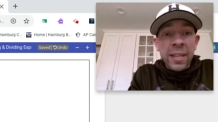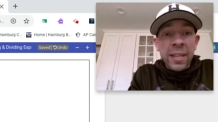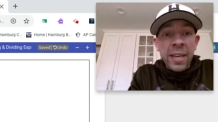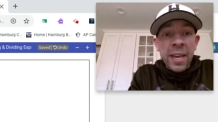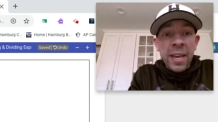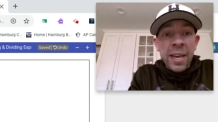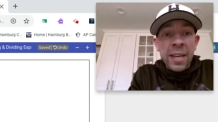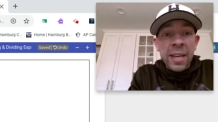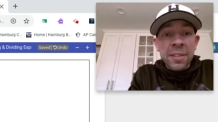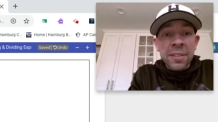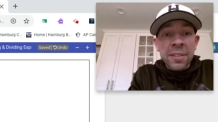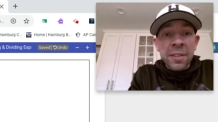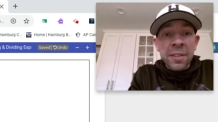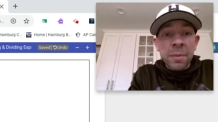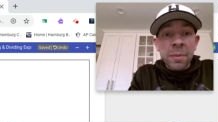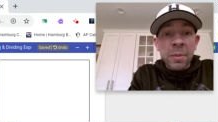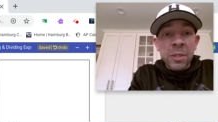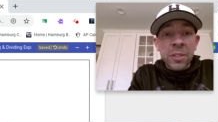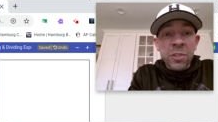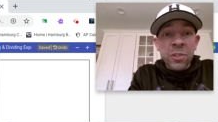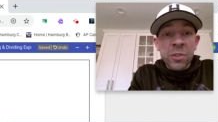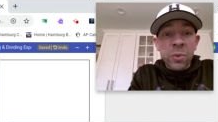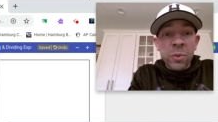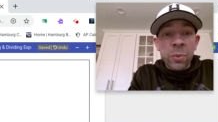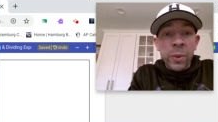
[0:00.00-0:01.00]
Yeah, it's going to
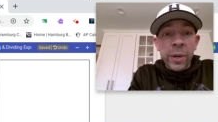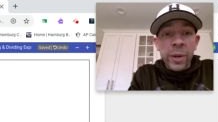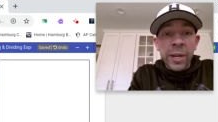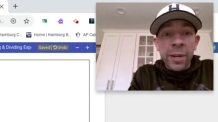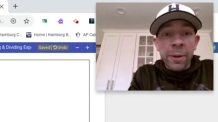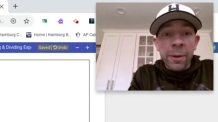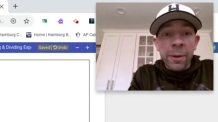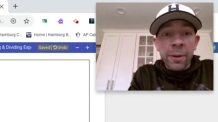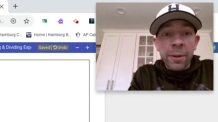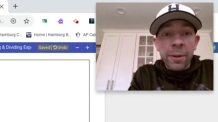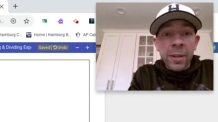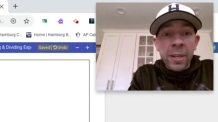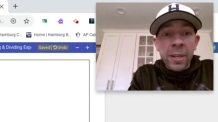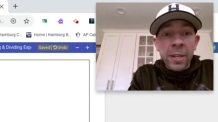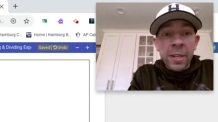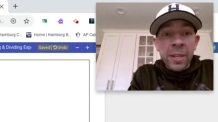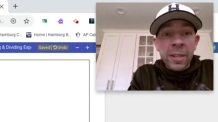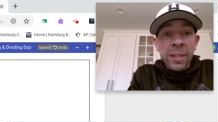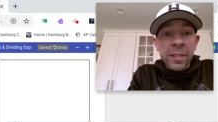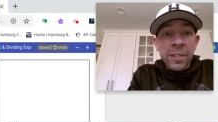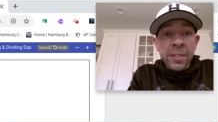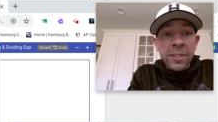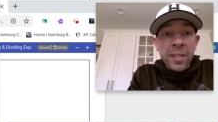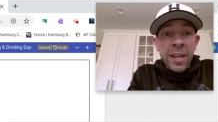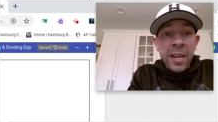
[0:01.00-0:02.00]
be squared
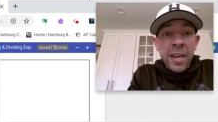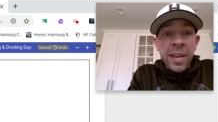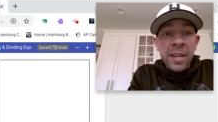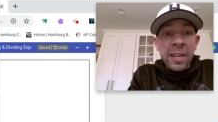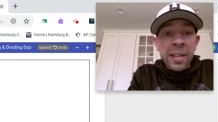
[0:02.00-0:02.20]
because I had